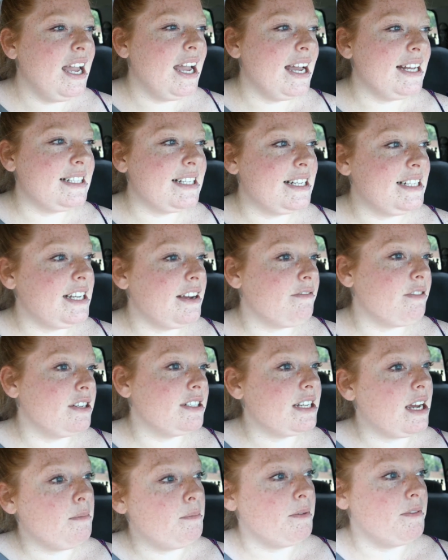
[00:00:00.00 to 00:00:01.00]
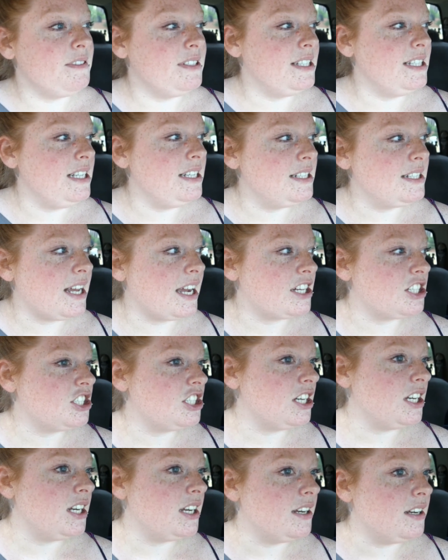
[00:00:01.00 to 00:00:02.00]
It's a different type of
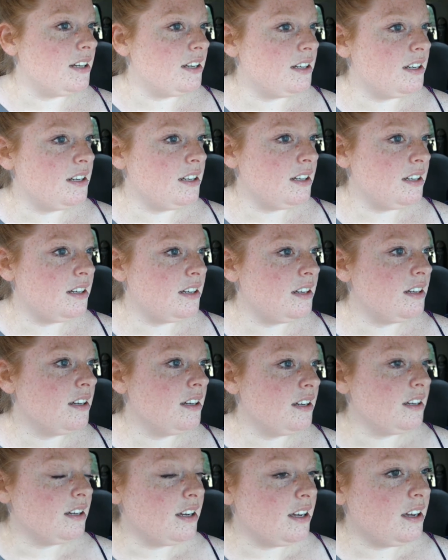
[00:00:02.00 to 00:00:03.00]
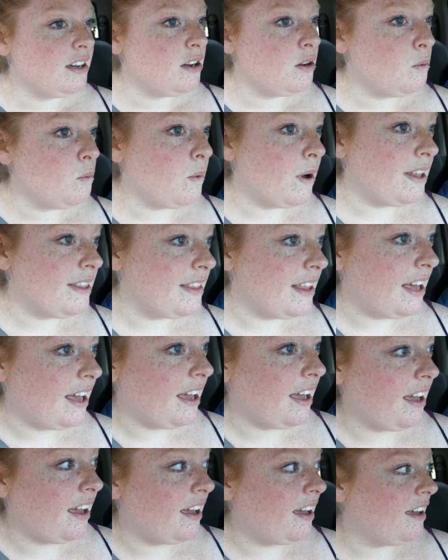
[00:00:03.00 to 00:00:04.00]
C-section when
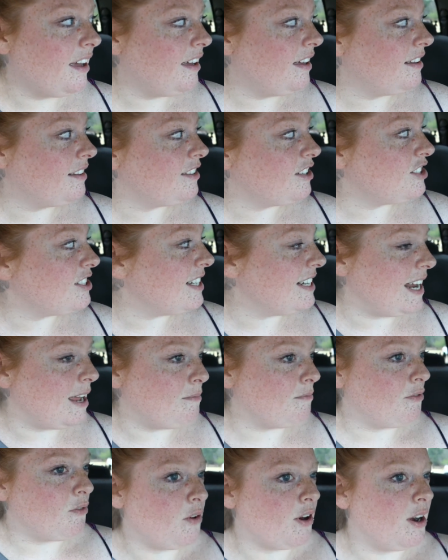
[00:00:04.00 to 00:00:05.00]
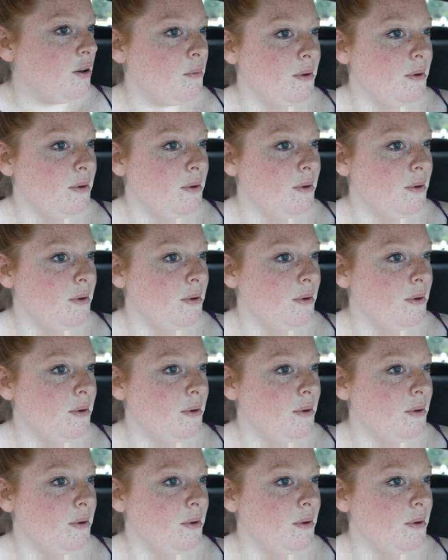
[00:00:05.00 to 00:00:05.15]
they, there's a name for it,